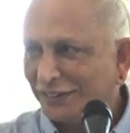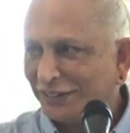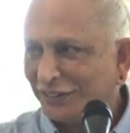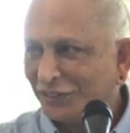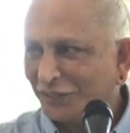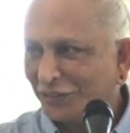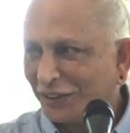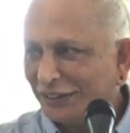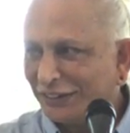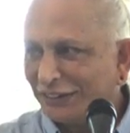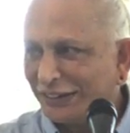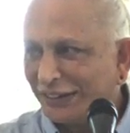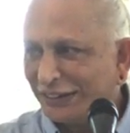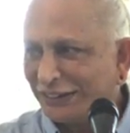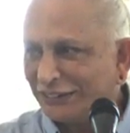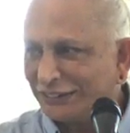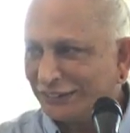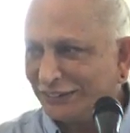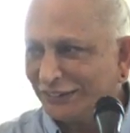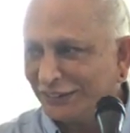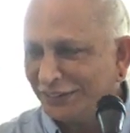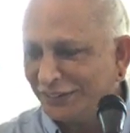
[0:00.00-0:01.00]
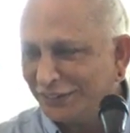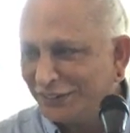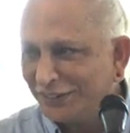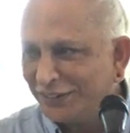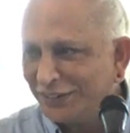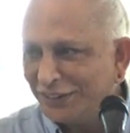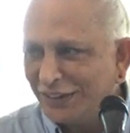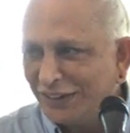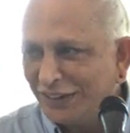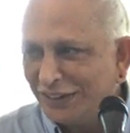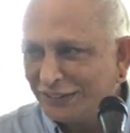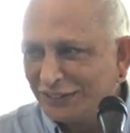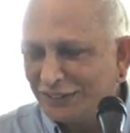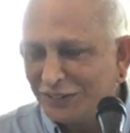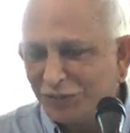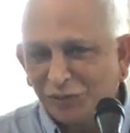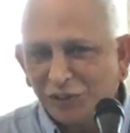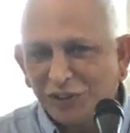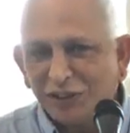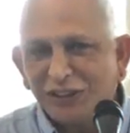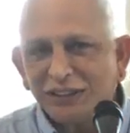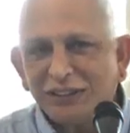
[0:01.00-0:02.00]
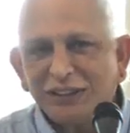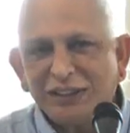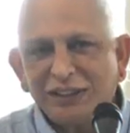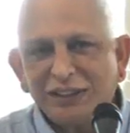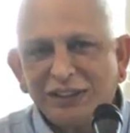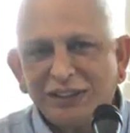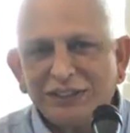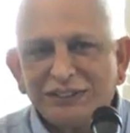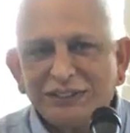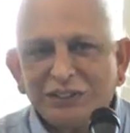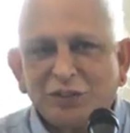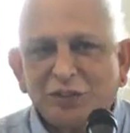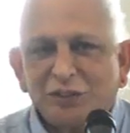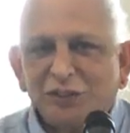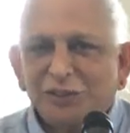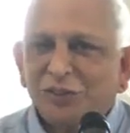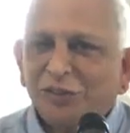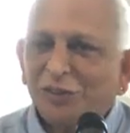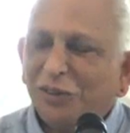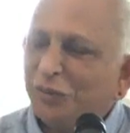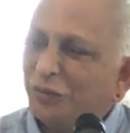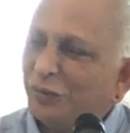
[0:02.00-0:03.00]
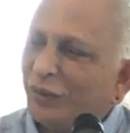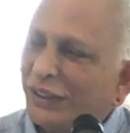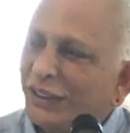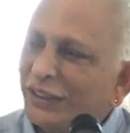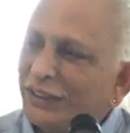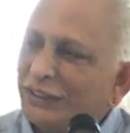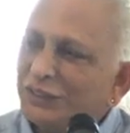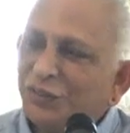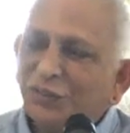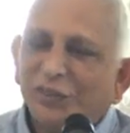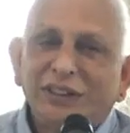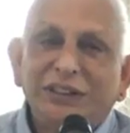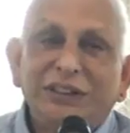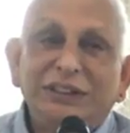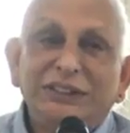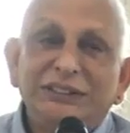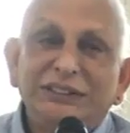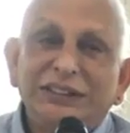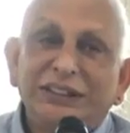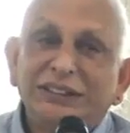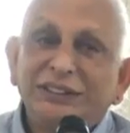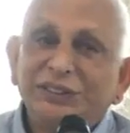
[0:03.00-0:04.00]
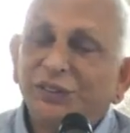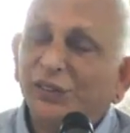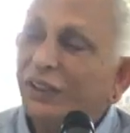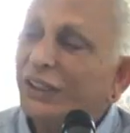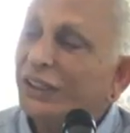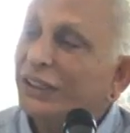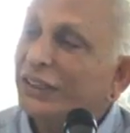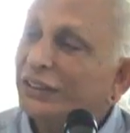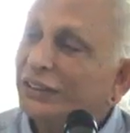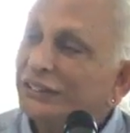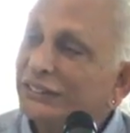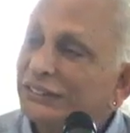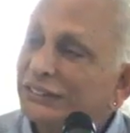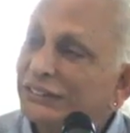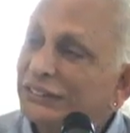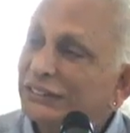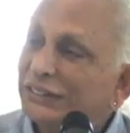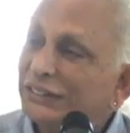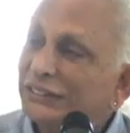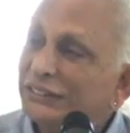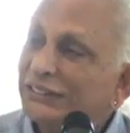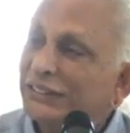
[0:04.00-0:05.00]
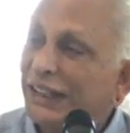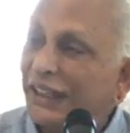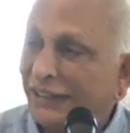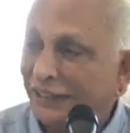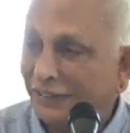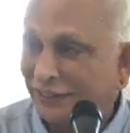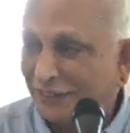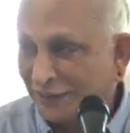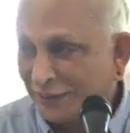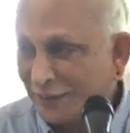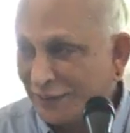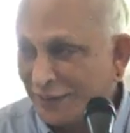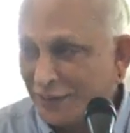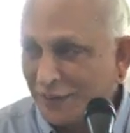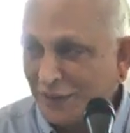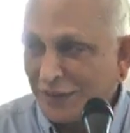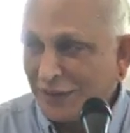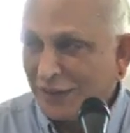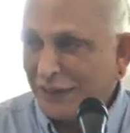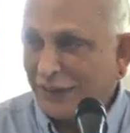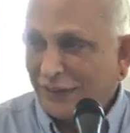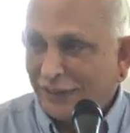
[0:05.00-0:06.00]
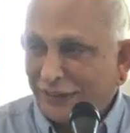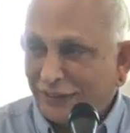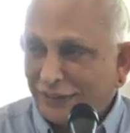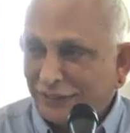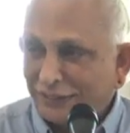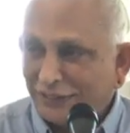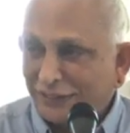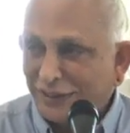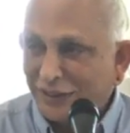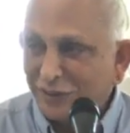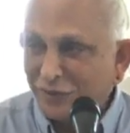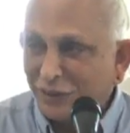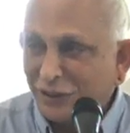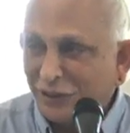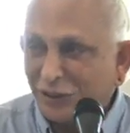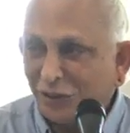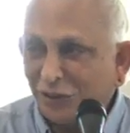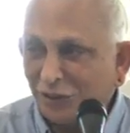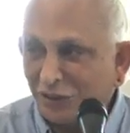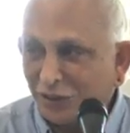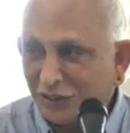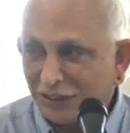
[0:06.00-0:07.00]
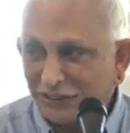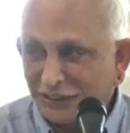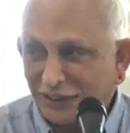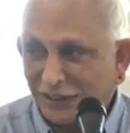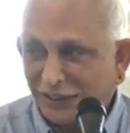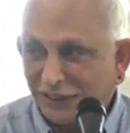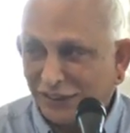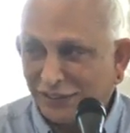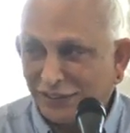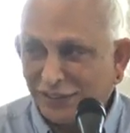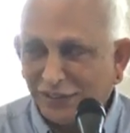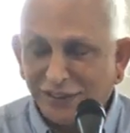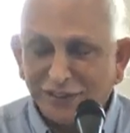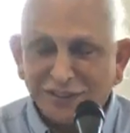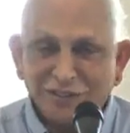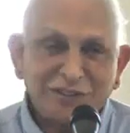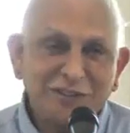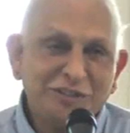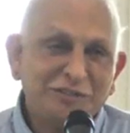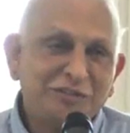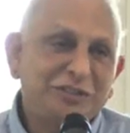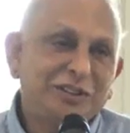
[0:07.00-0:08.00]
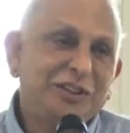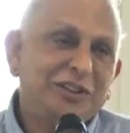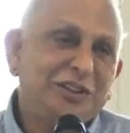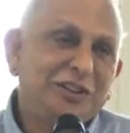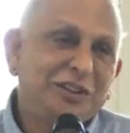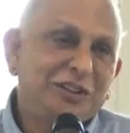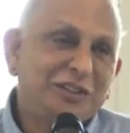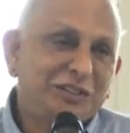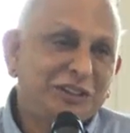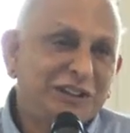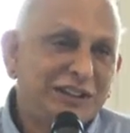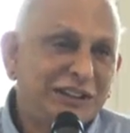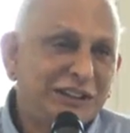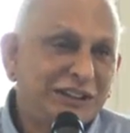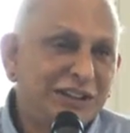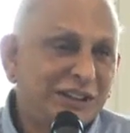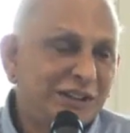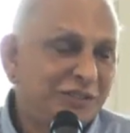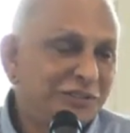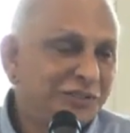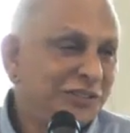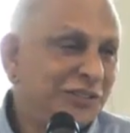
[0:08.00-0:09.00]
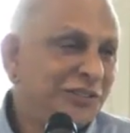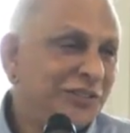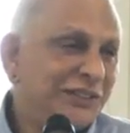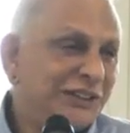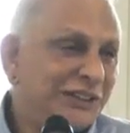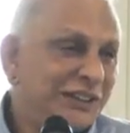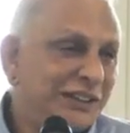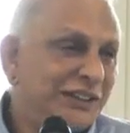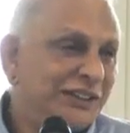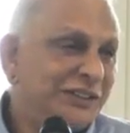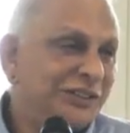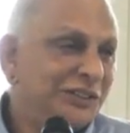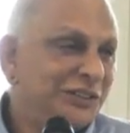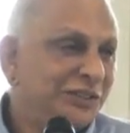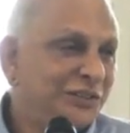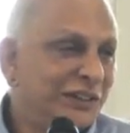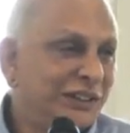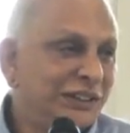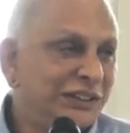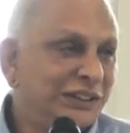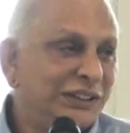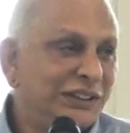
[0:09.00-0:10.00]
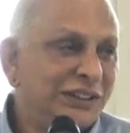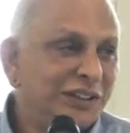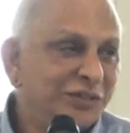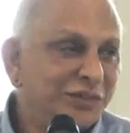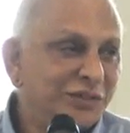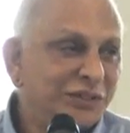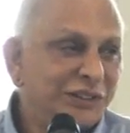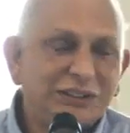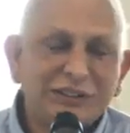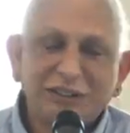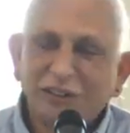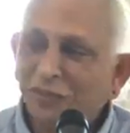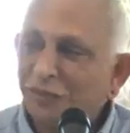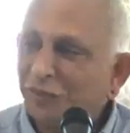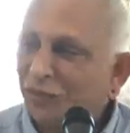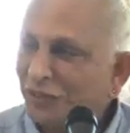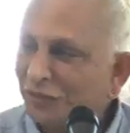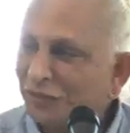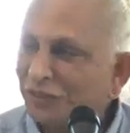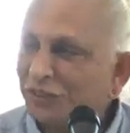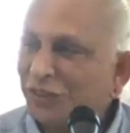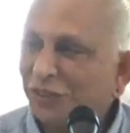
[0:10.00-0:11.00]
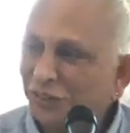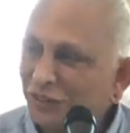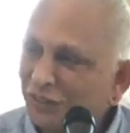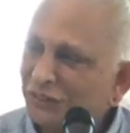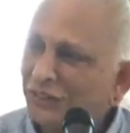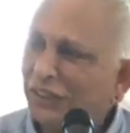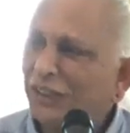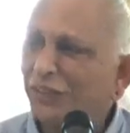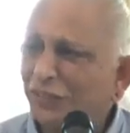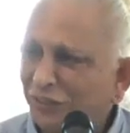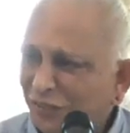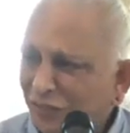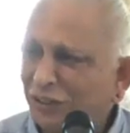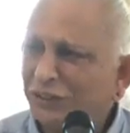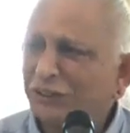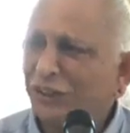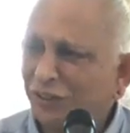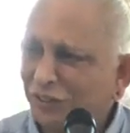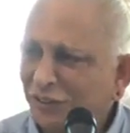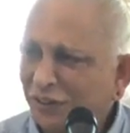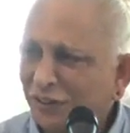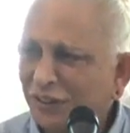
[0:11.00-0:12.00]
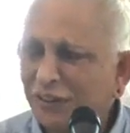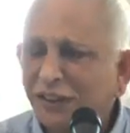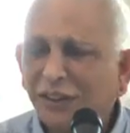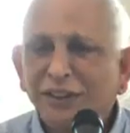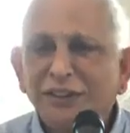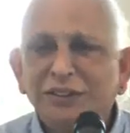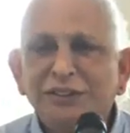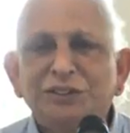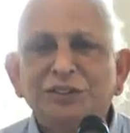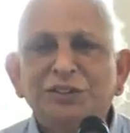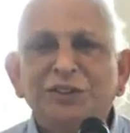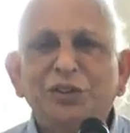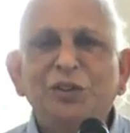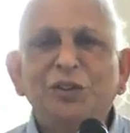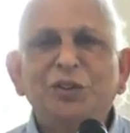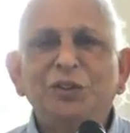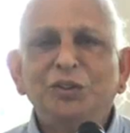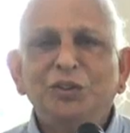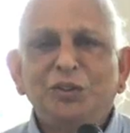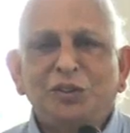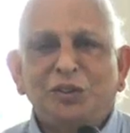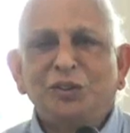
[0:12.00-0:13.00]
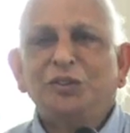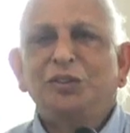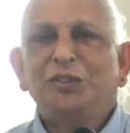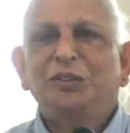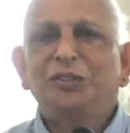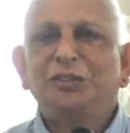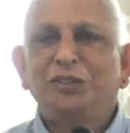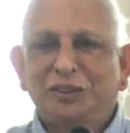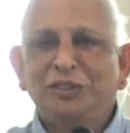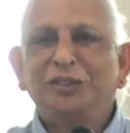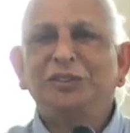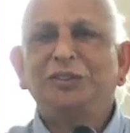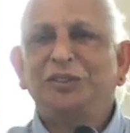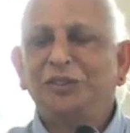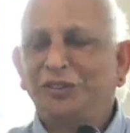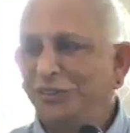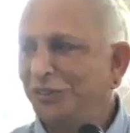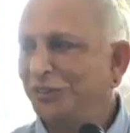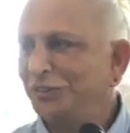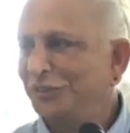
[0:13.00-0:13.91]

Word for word: One danger, the Muladhara is also the place where the sexual energies reside, the libido resides. So if you are not very careful with that, you might end up in trouble. So watch out. So, you know,